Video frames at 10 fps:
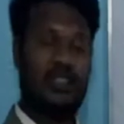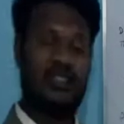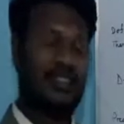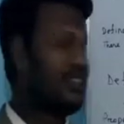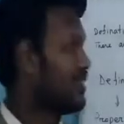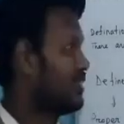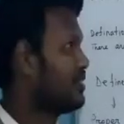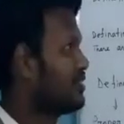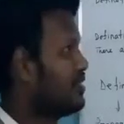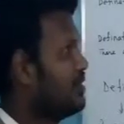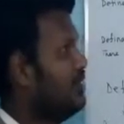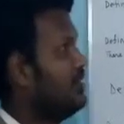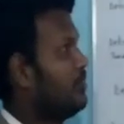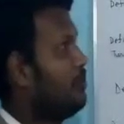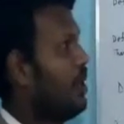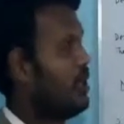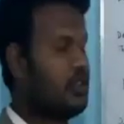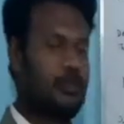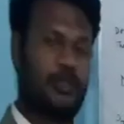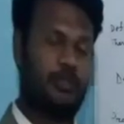in a sentence is a
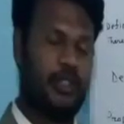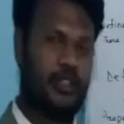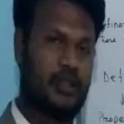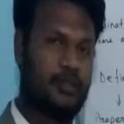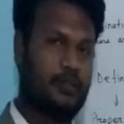part of speech.